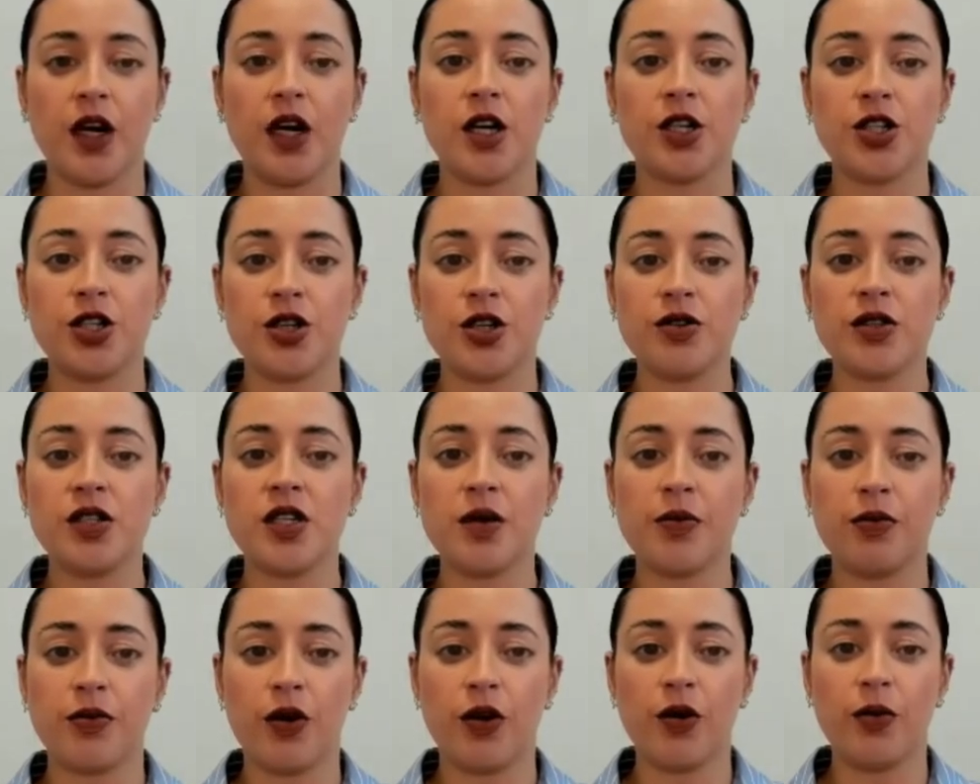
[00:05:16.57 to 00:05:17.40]
Choose an
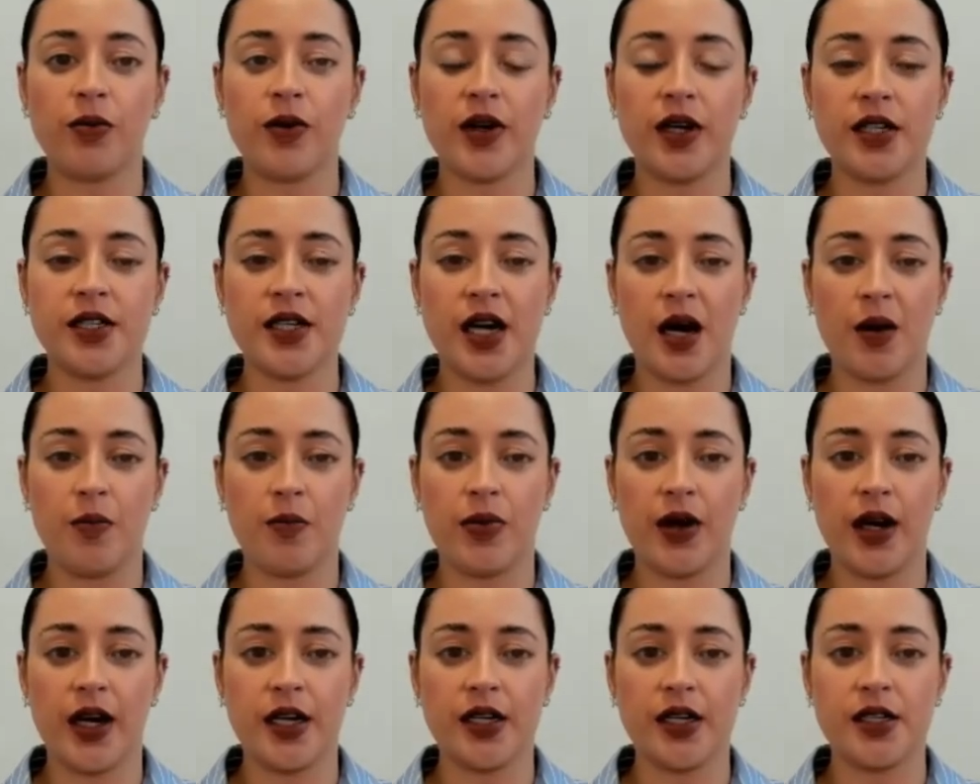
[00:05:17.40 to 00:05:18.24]
appropriate
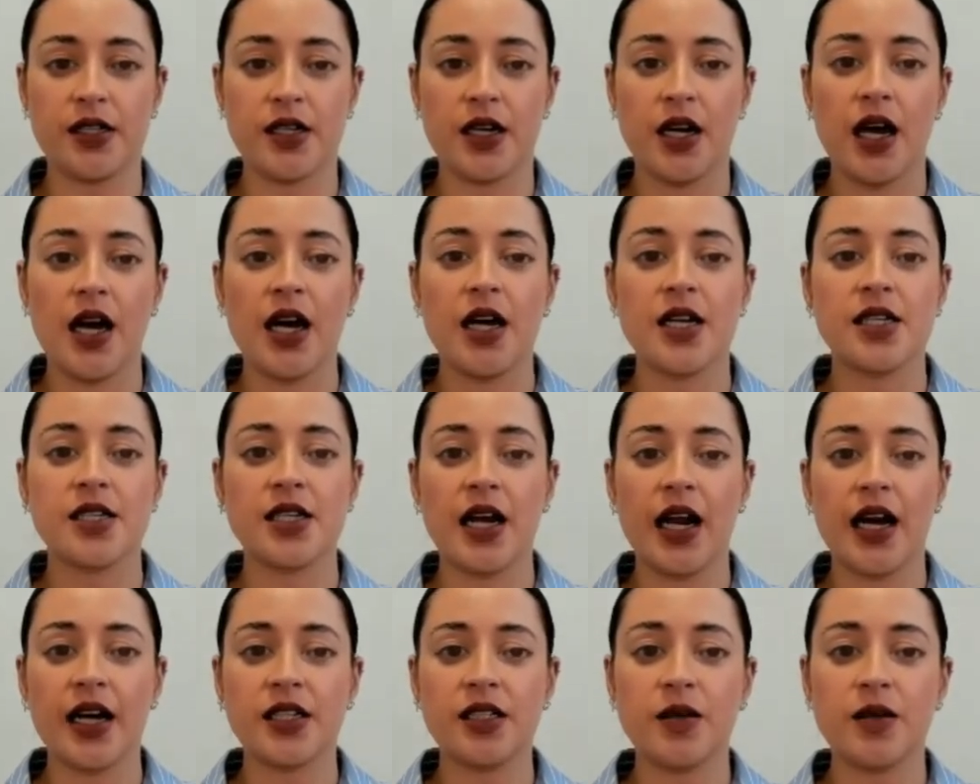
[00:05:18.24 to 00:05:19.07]
template.
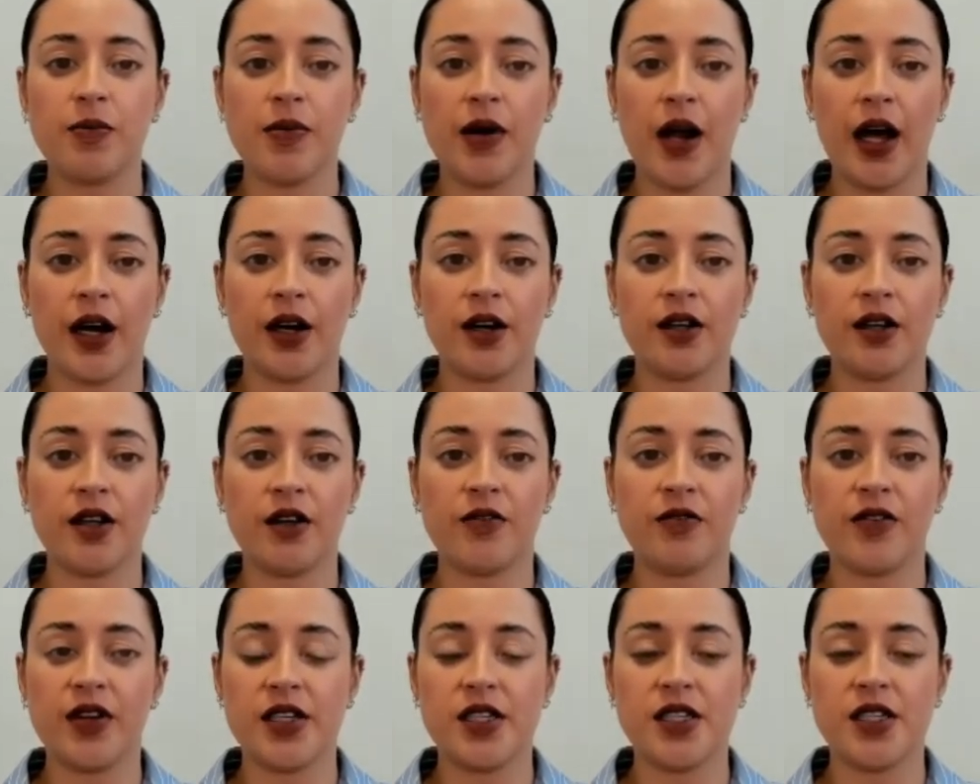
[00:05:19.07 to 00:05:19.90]
Select a planner that
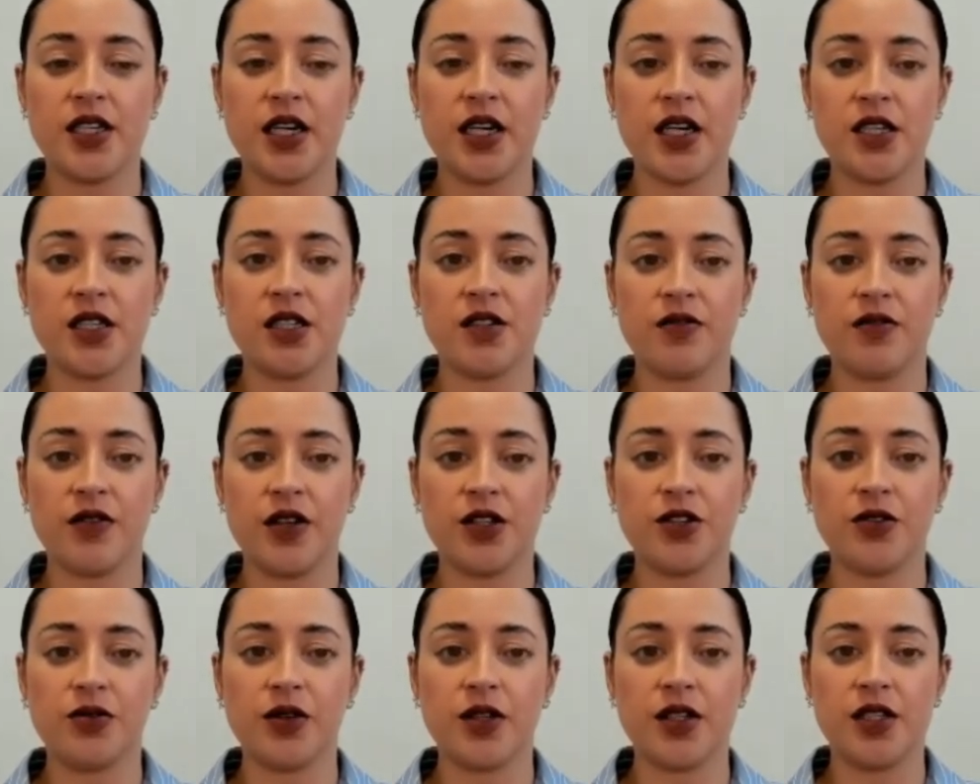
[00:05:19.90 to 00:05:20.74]
fits the
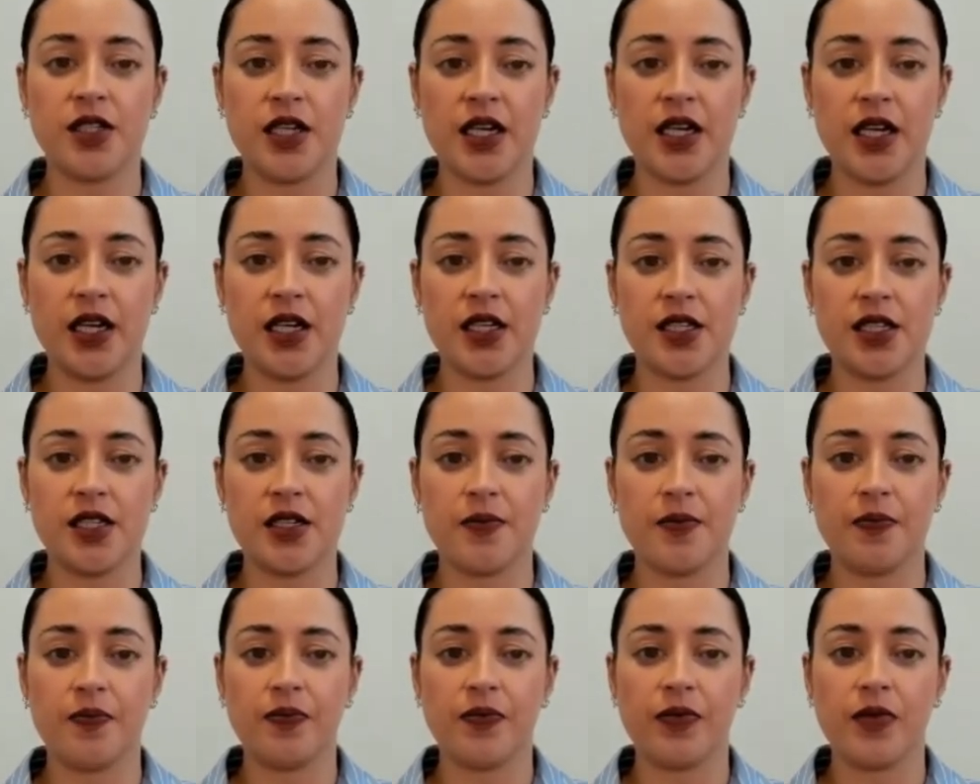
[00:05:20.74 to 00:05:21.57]
individual's needs.
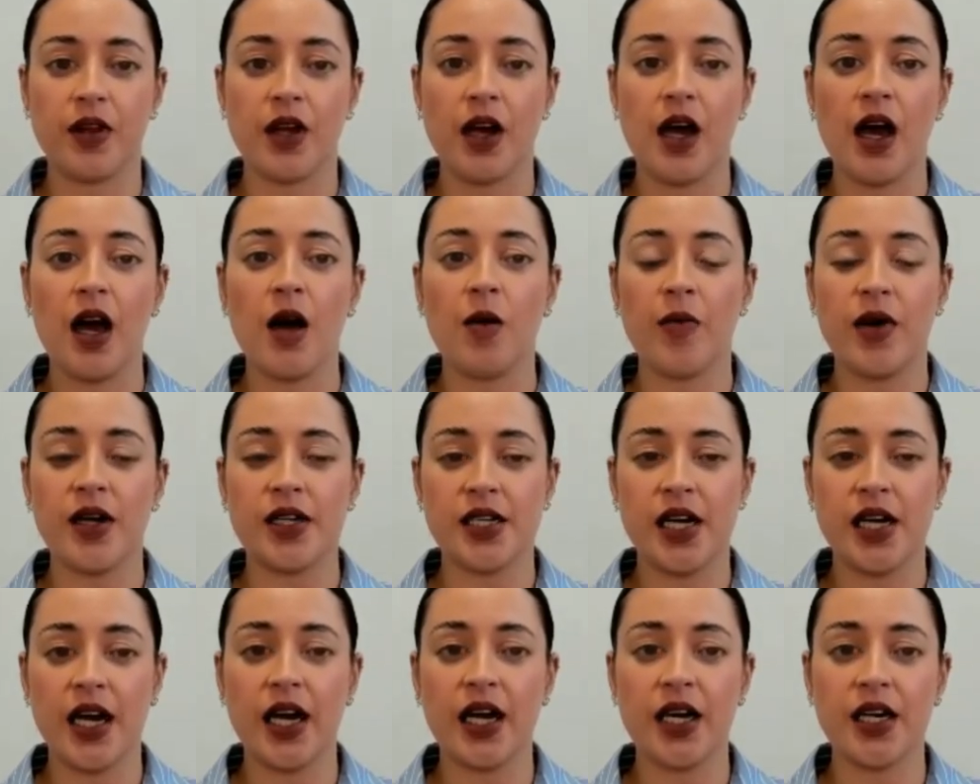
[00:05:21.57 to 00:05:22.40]

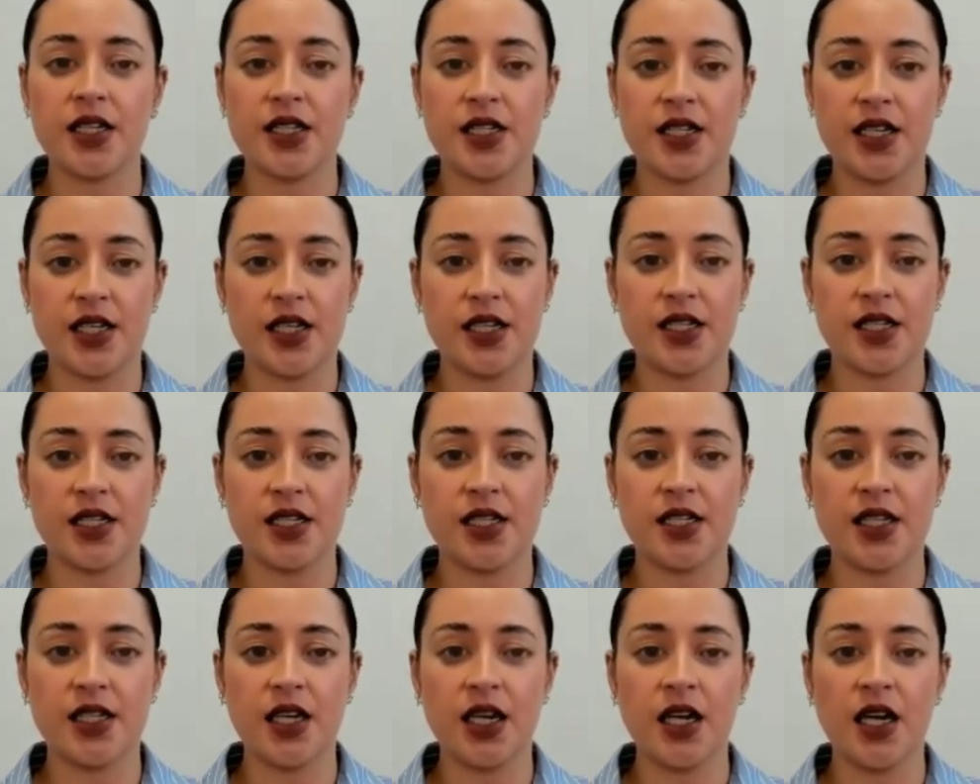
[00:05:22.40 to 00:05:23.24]
Maintain
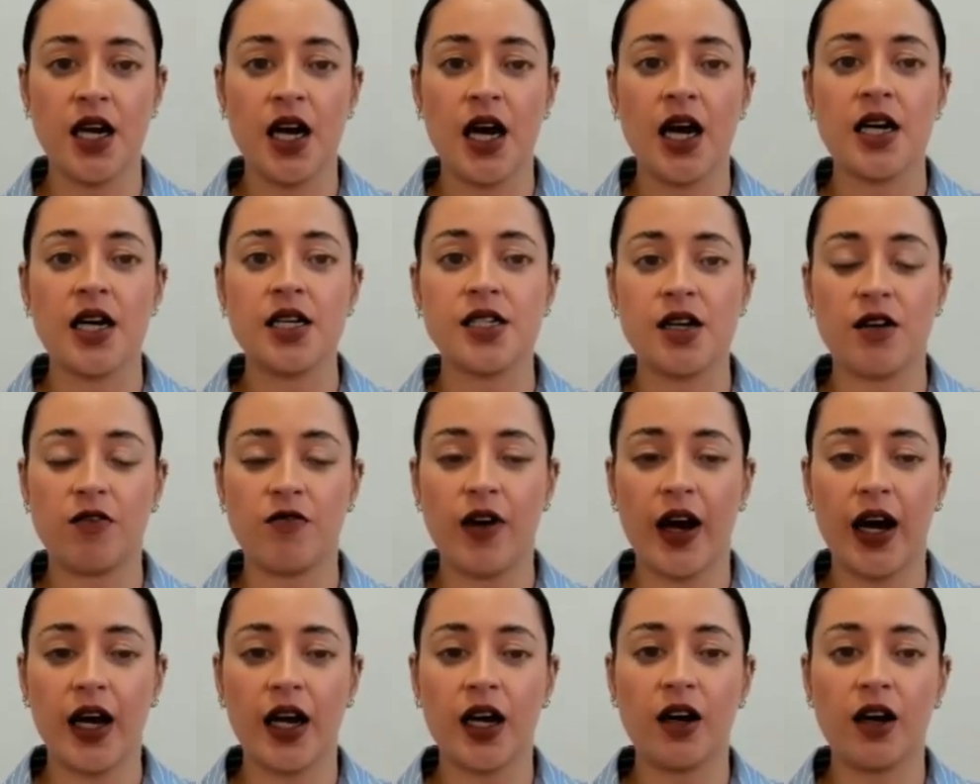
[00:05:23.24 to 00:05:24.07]
consistency. Set
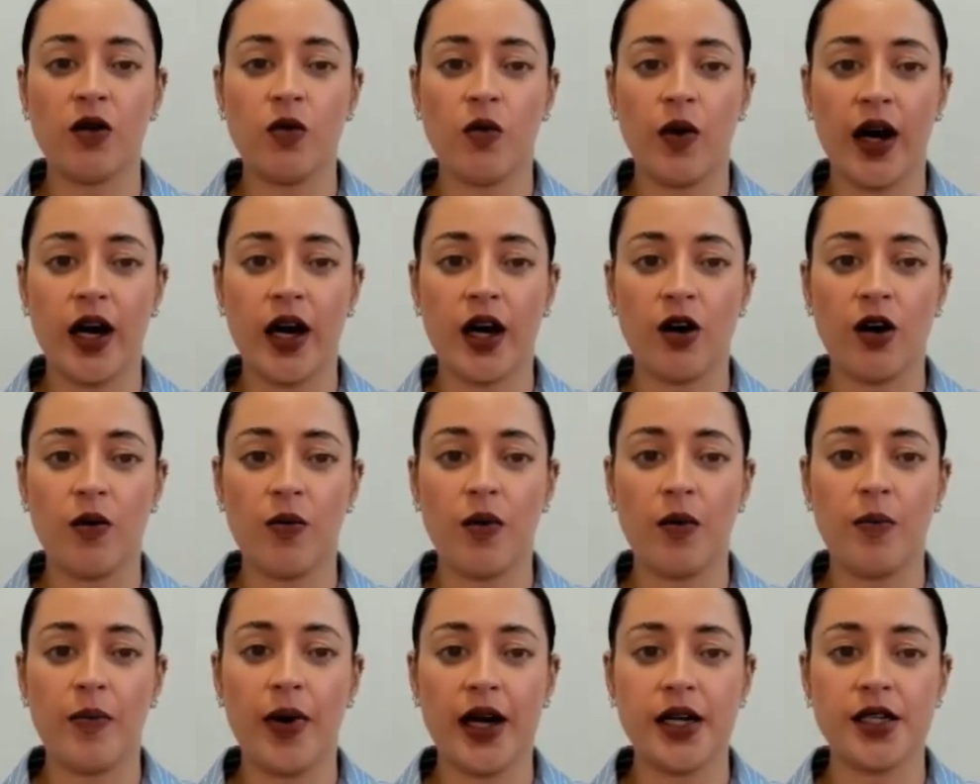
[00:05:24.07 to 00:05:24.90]
regular wake up
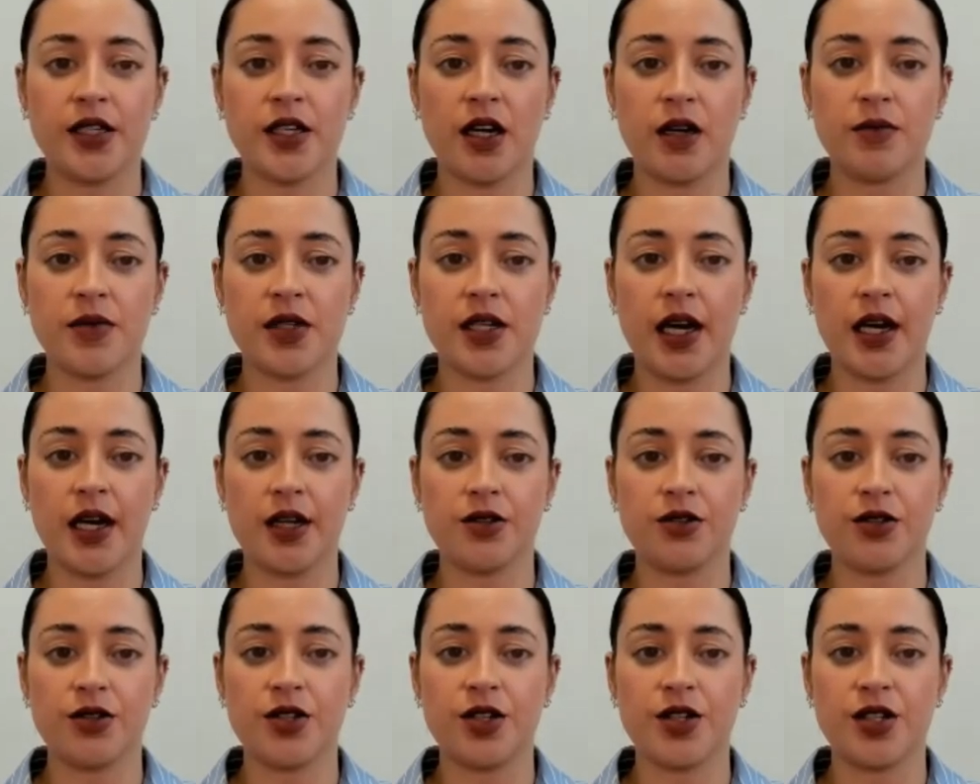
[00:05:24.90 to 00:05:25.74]
and bedtime
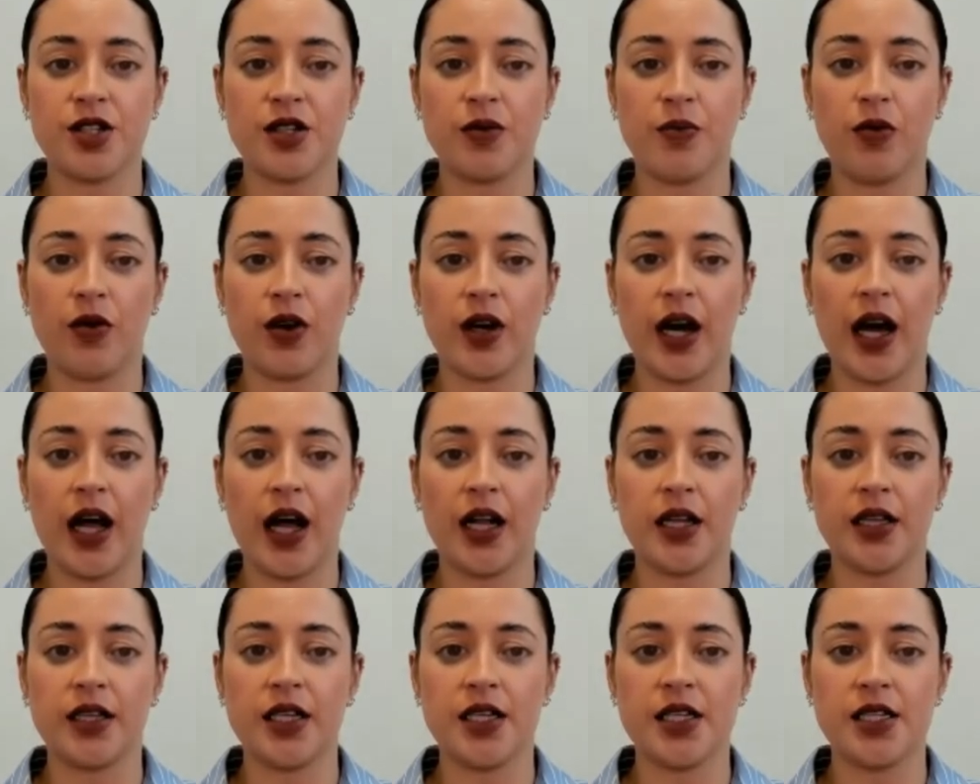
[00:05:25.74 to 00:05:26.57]
schedules to support a
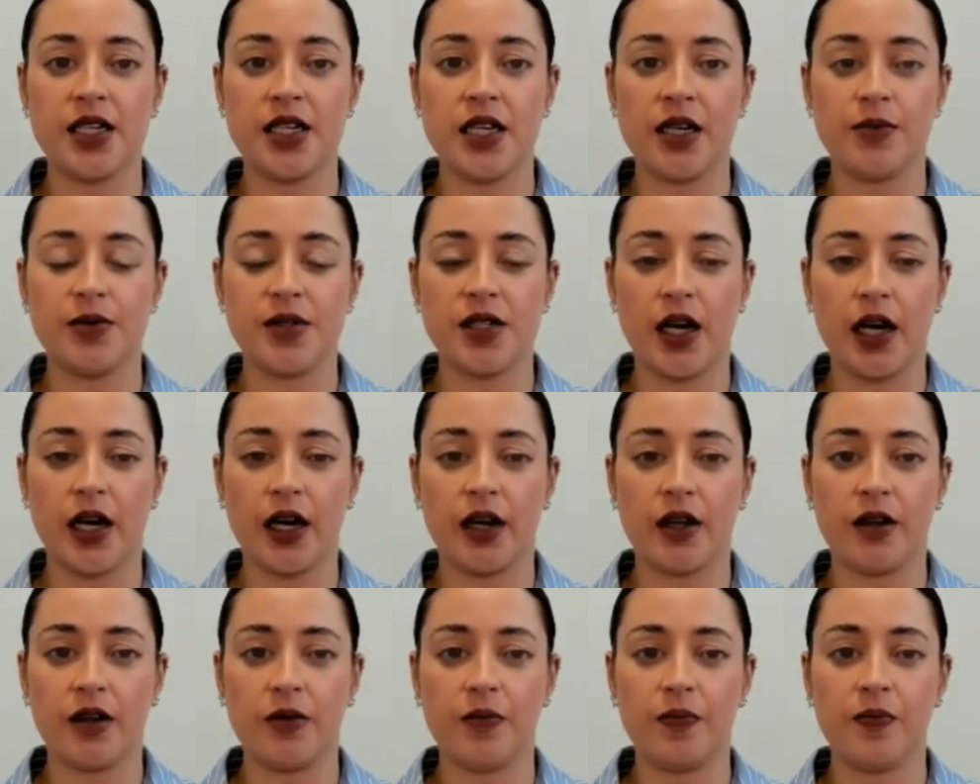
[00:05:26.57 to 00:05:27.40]
healthy sleep
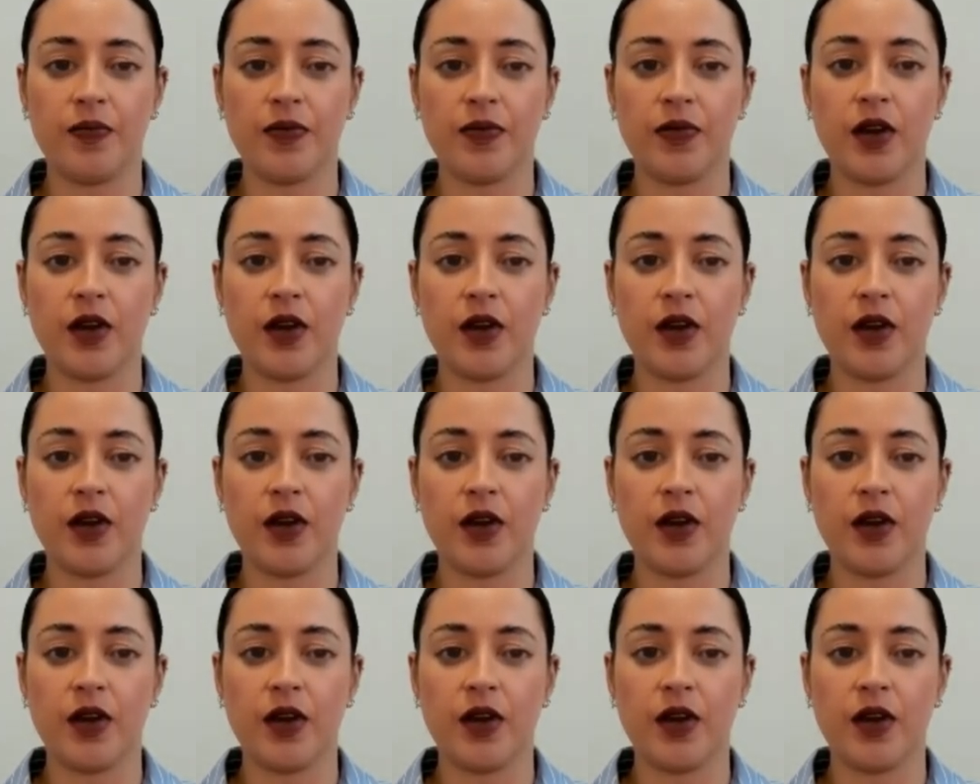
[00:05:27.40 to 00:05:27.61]
cycle.